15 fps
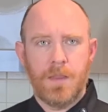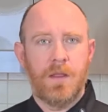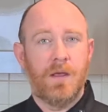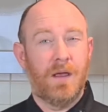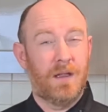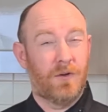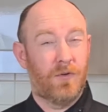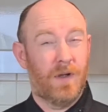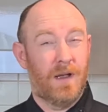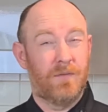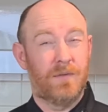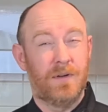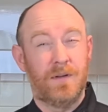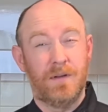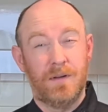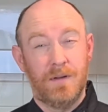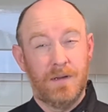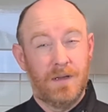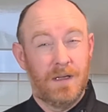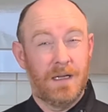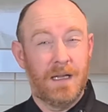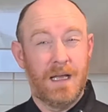Handcrafted
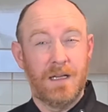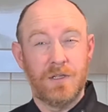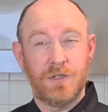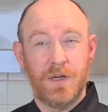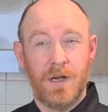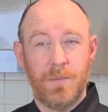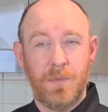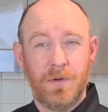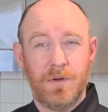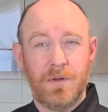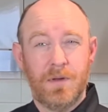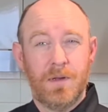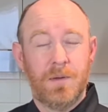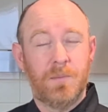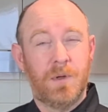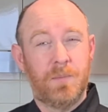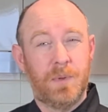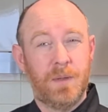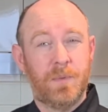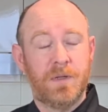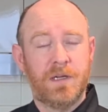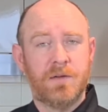and hand sharpened by
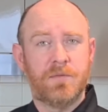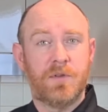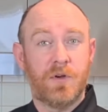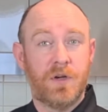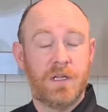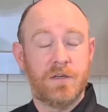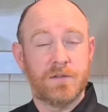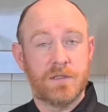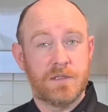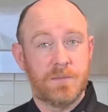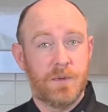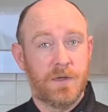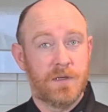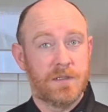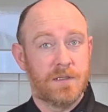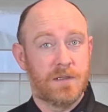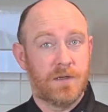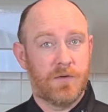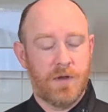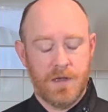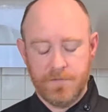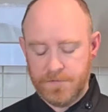people that have 30 years experience in the
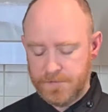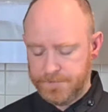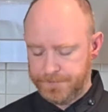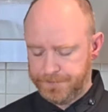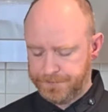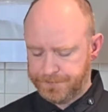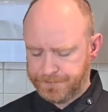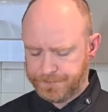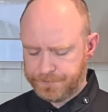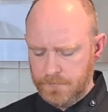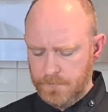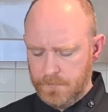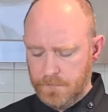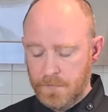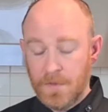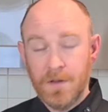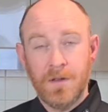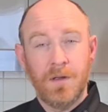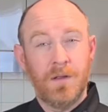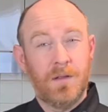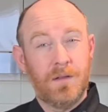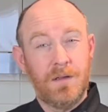craft.
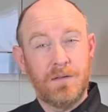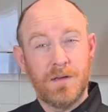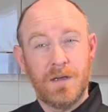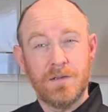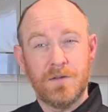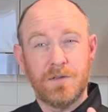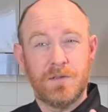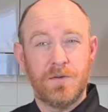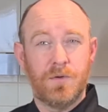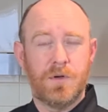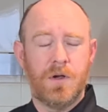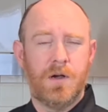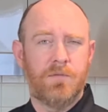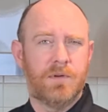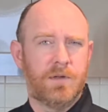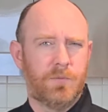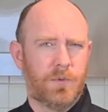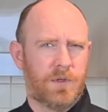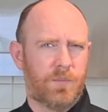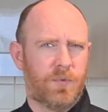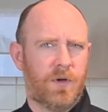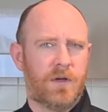These guys are so confident
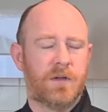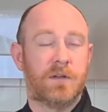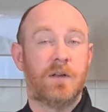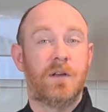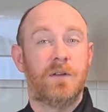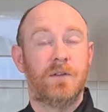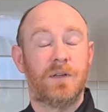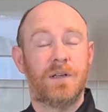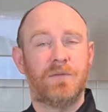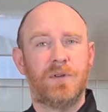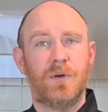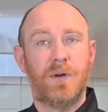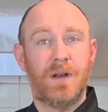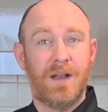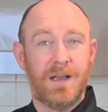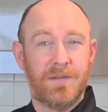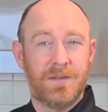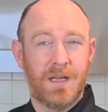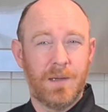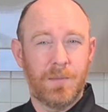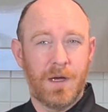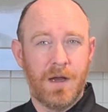with the product, they're giving you a
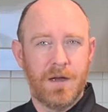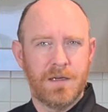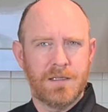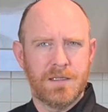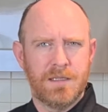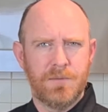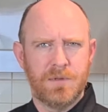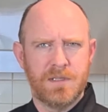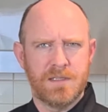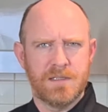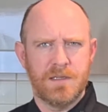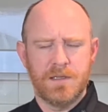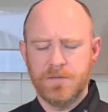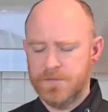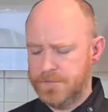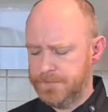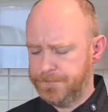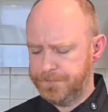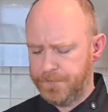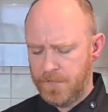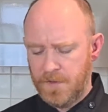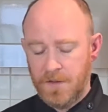lifetime guarantee with this knife.
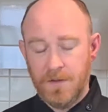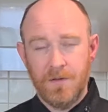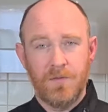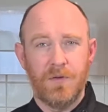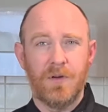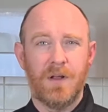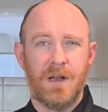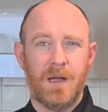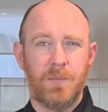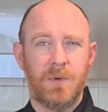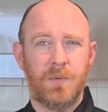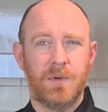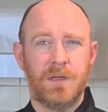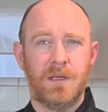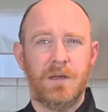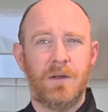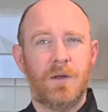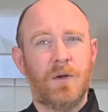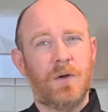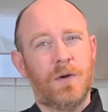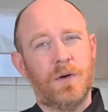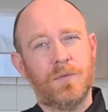If you're not happy with it,
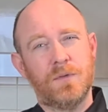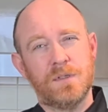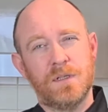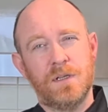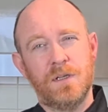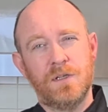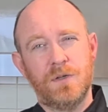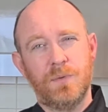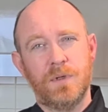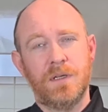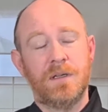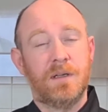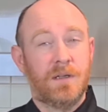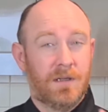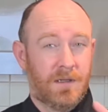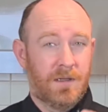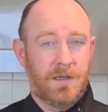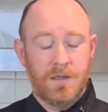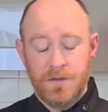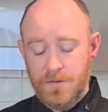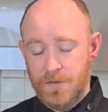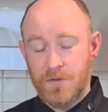or if there's an issue with it,
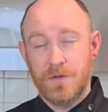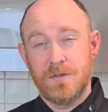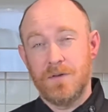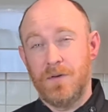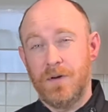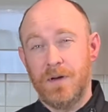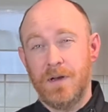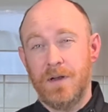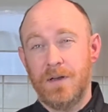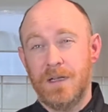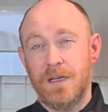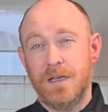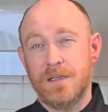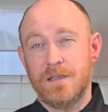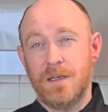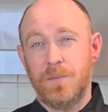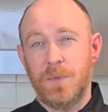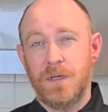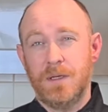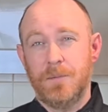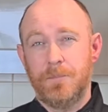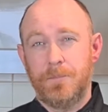they're going to sort it out
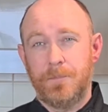ASAP.